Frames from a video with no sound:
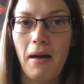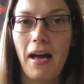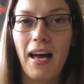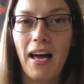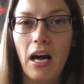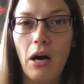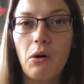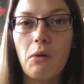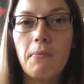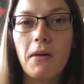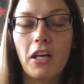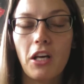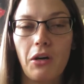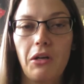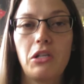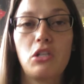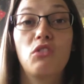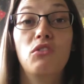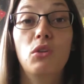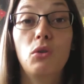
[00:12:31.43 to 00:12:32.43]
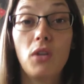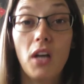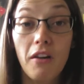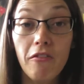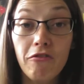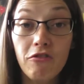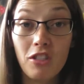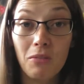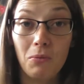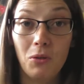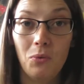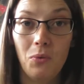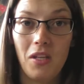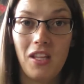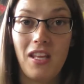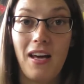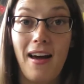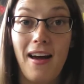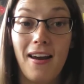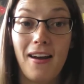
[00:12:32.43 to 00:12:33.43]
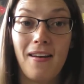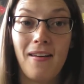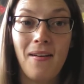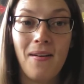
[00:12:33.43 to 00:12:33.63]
How am I going to feel comfortable with that?